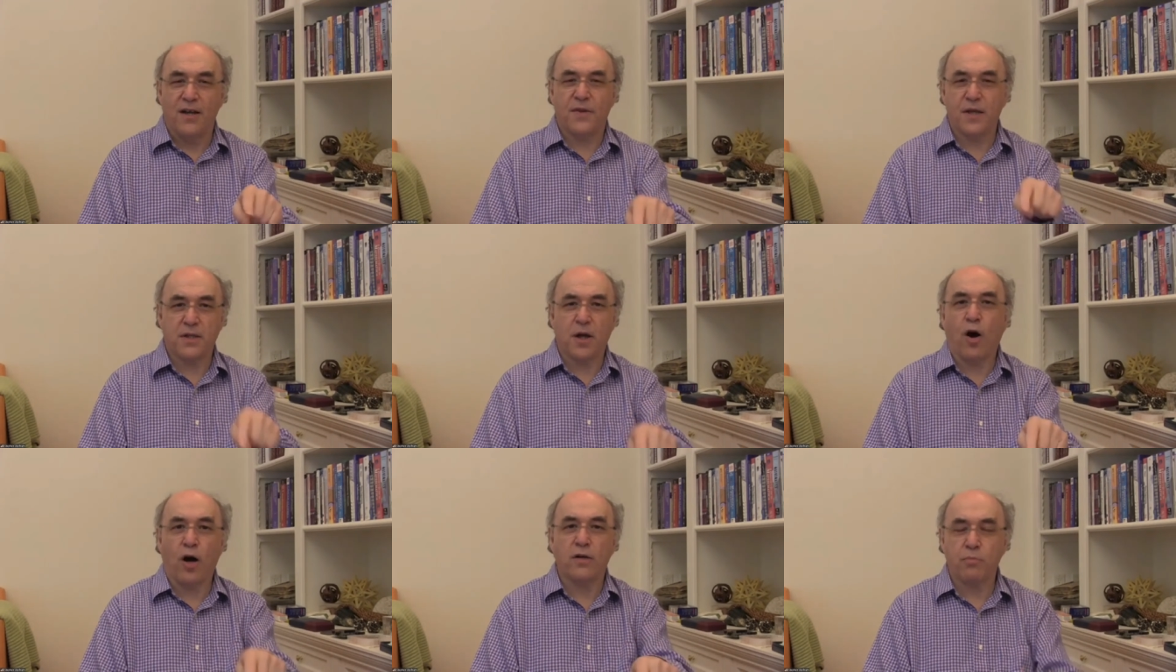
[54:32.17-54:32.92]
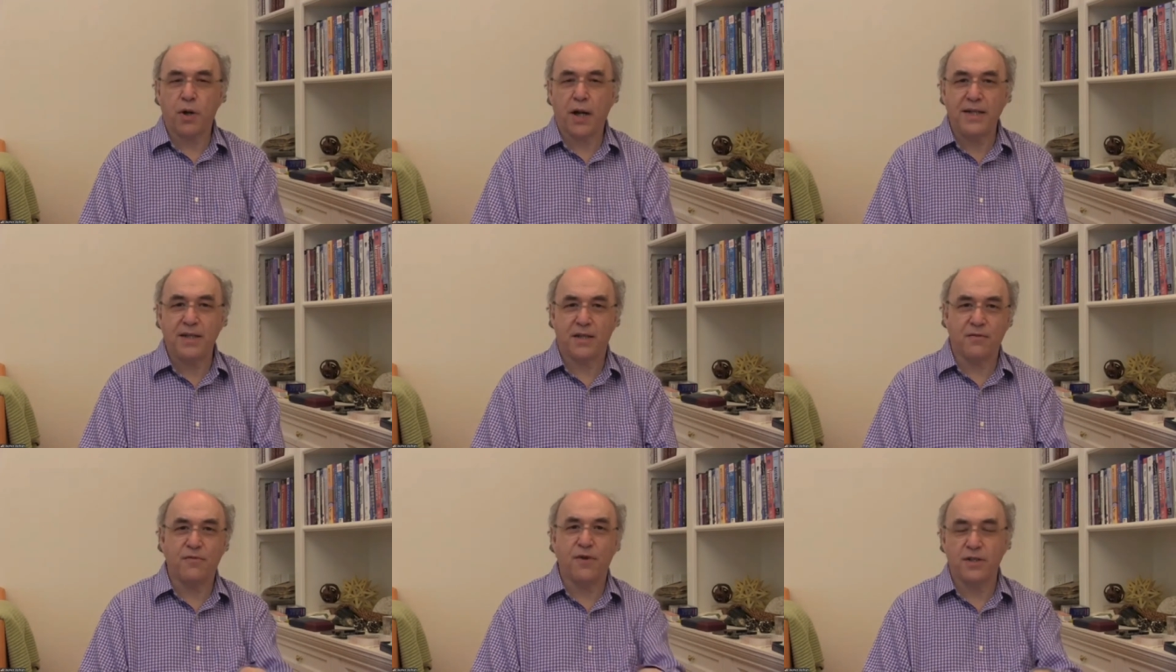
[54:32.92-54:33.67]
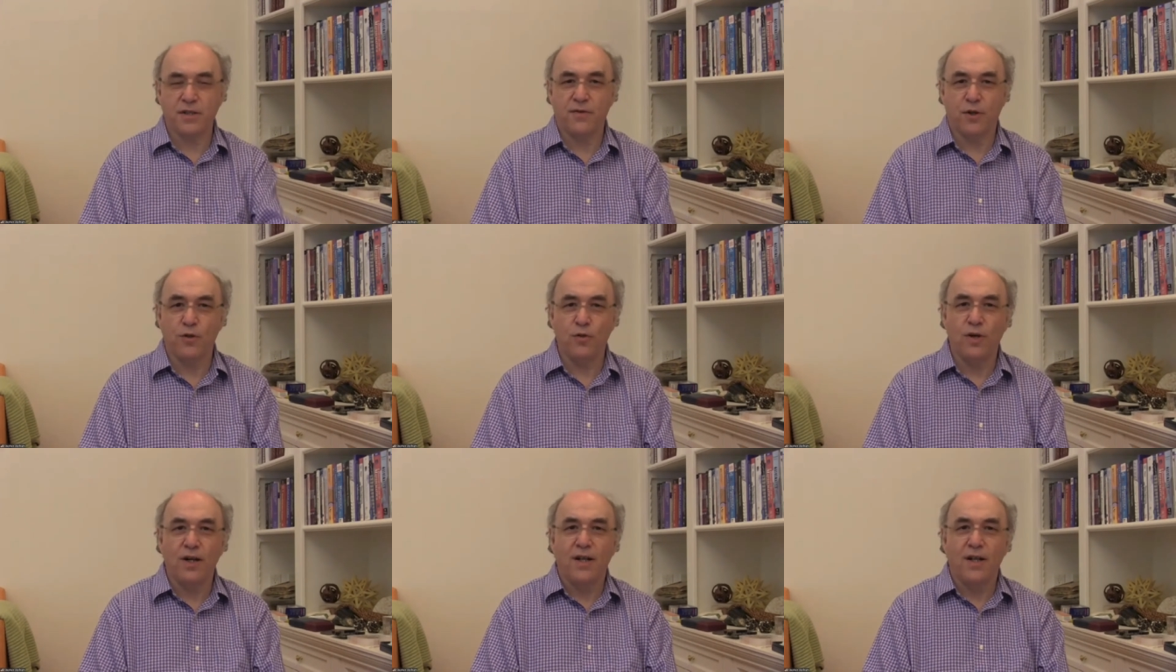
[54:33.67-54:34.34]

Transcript: there's a hot plate in front of you,